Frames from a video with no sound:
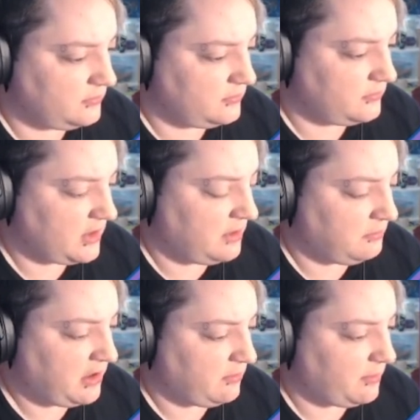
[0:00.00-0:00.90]
And then
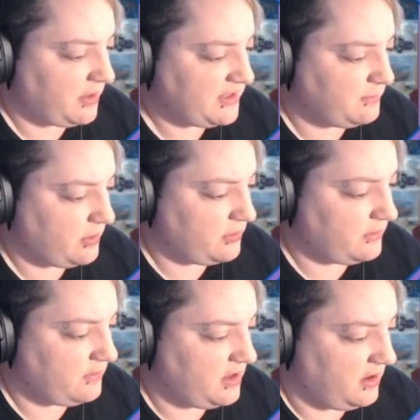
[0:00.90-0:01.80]
we can replace both
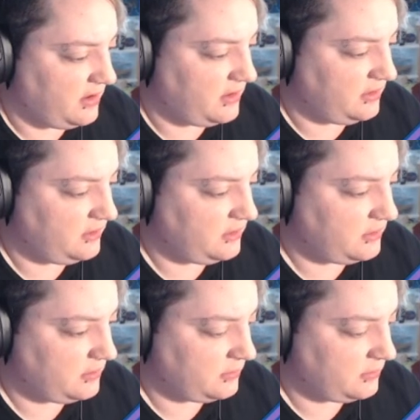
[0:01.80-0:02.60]
of these